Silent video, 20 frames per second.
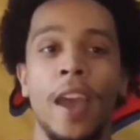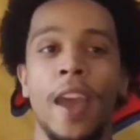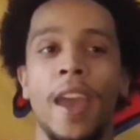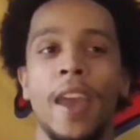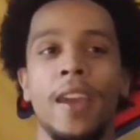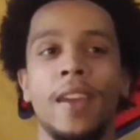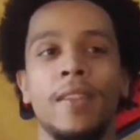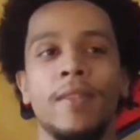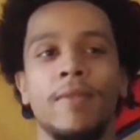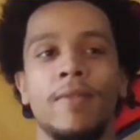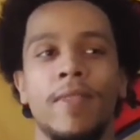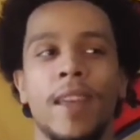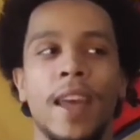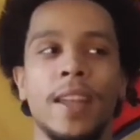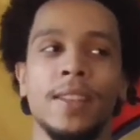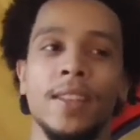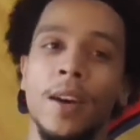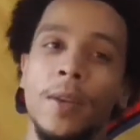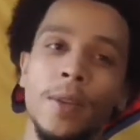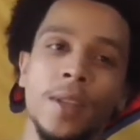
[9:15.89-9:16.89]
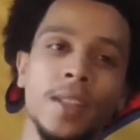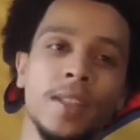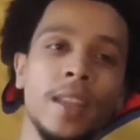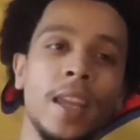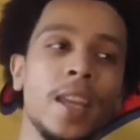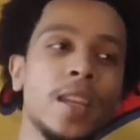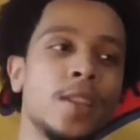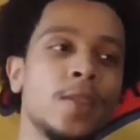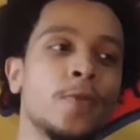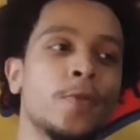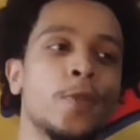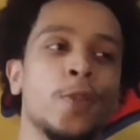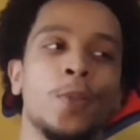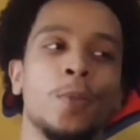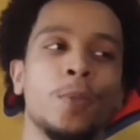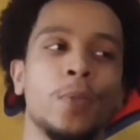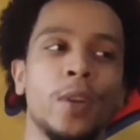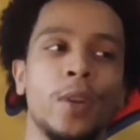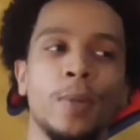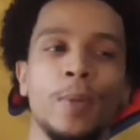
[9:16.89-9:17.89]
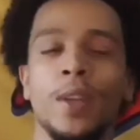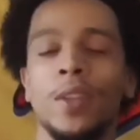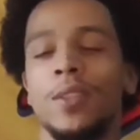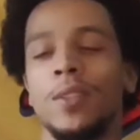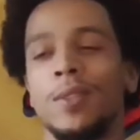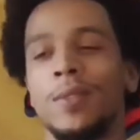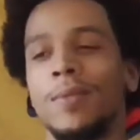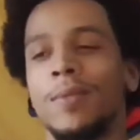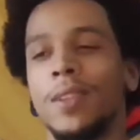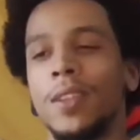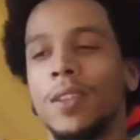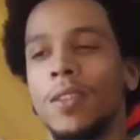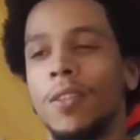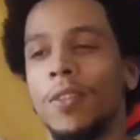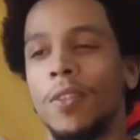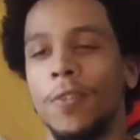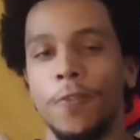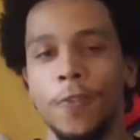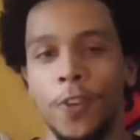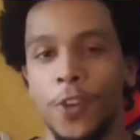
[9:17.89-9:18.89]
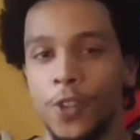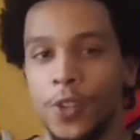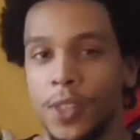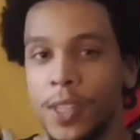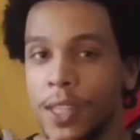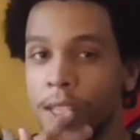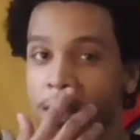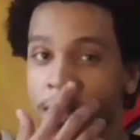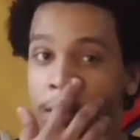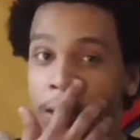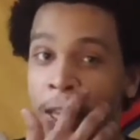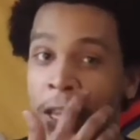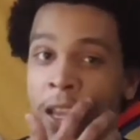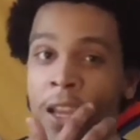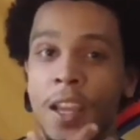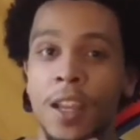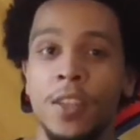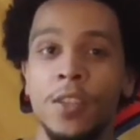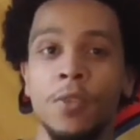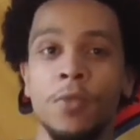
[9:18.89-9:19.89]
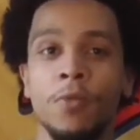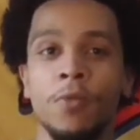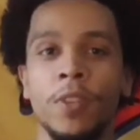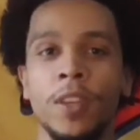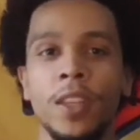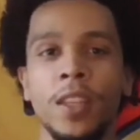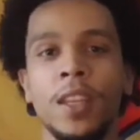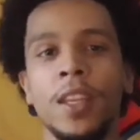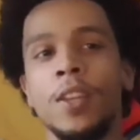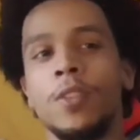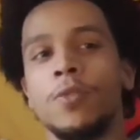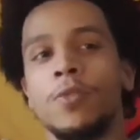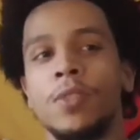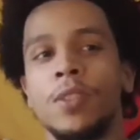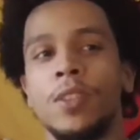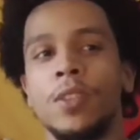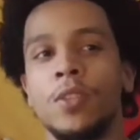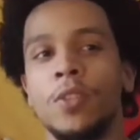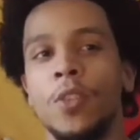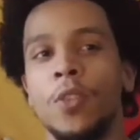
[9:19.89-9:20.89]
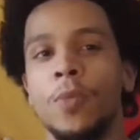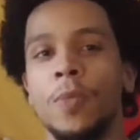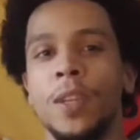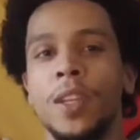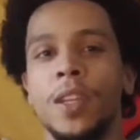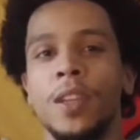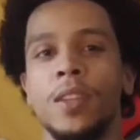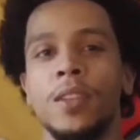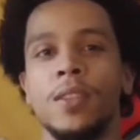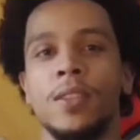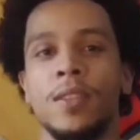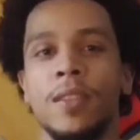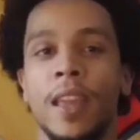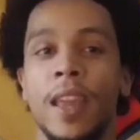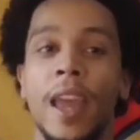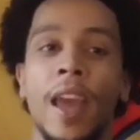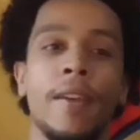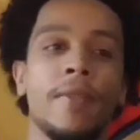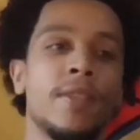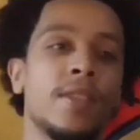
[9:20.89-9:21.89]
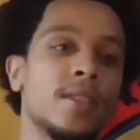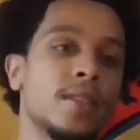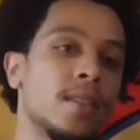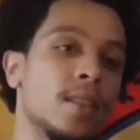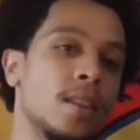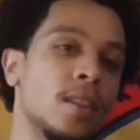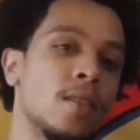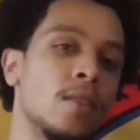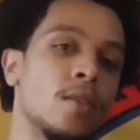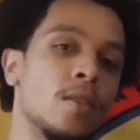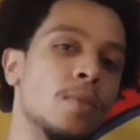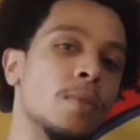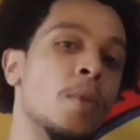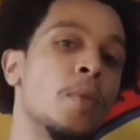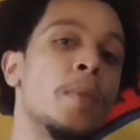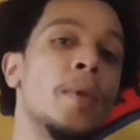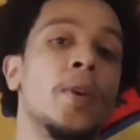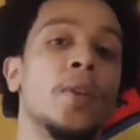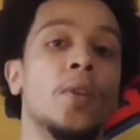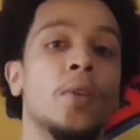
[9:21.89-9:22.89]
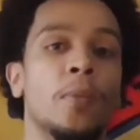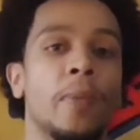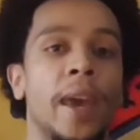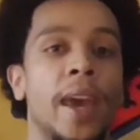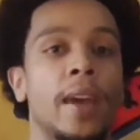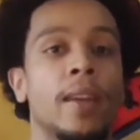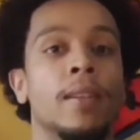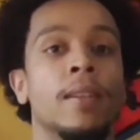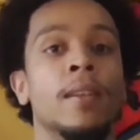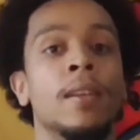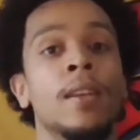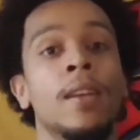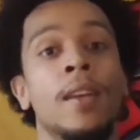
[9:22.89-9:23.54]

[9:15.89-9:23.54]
And that's how he stays for pretty much, the first season. It's a really interesting show because they have this thing called the Momodo battle.